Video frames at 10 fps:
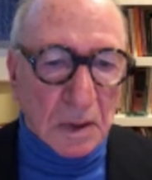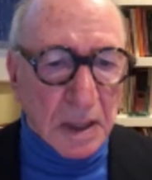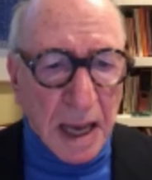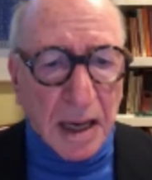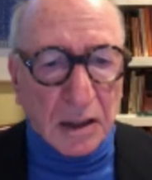
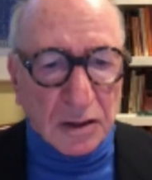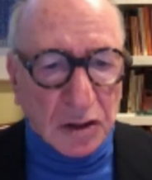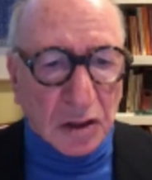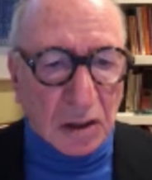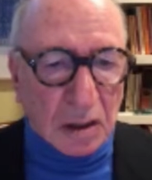Yeah,
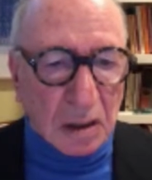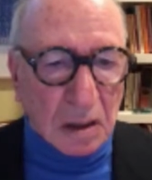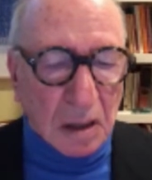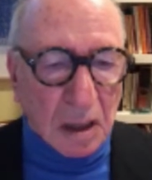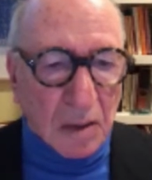sure.
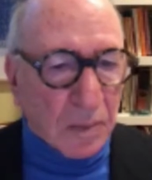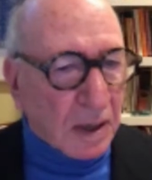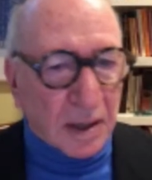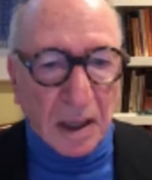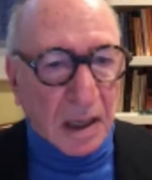
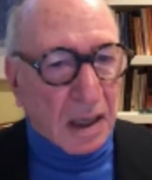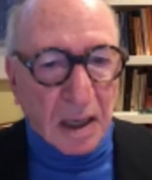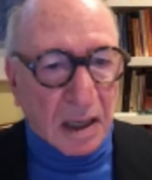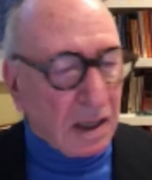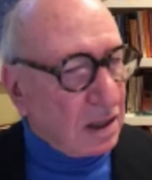But
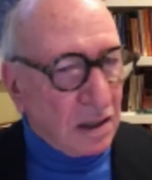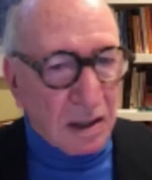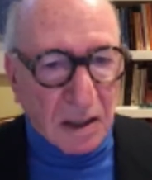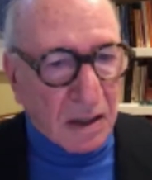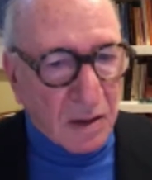
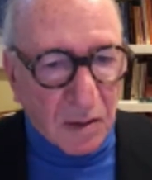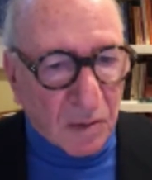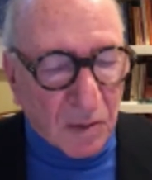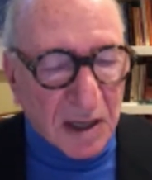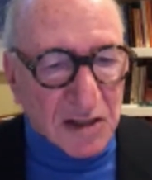
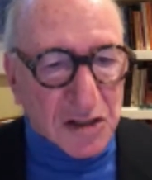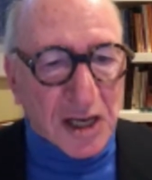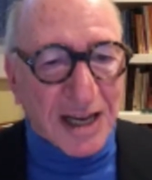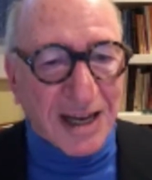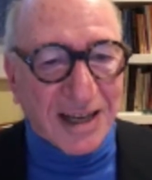we're
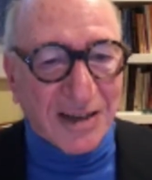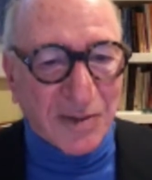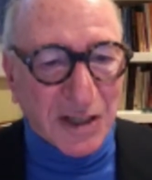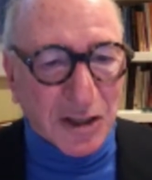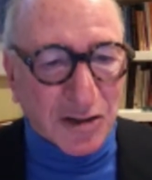seeing an
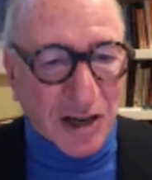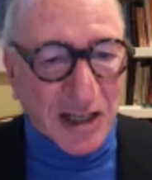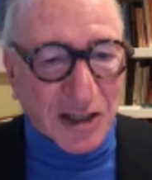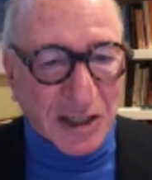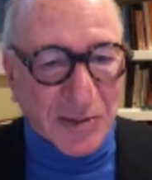
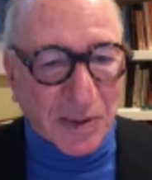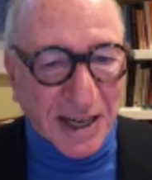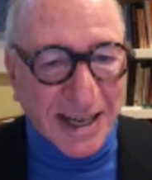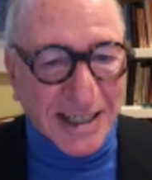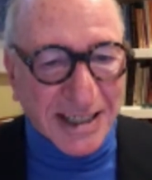administration in
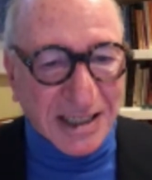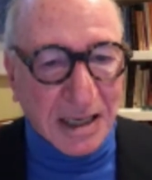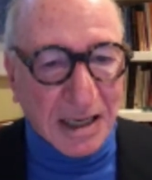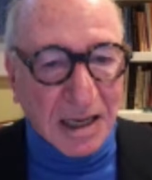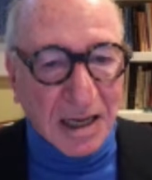place
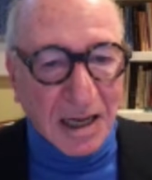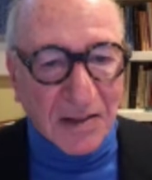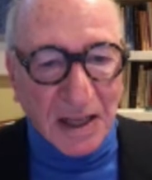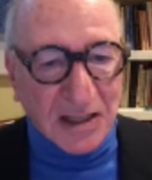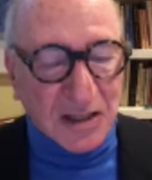
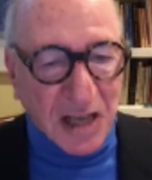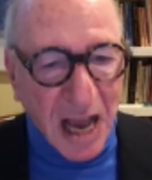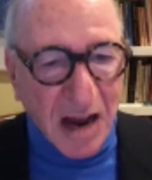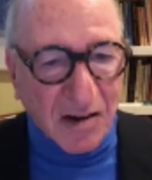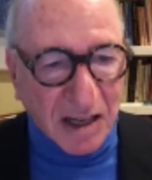that's
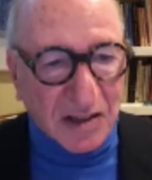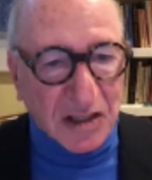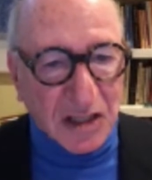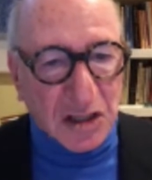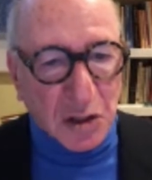tearing the
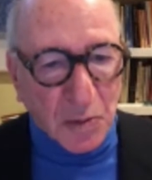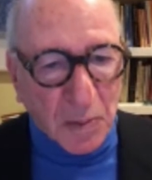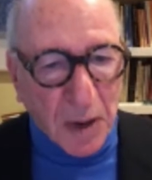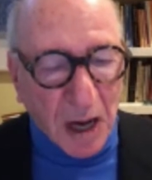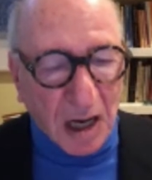system
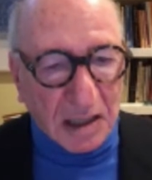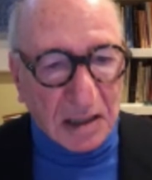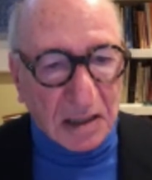apart.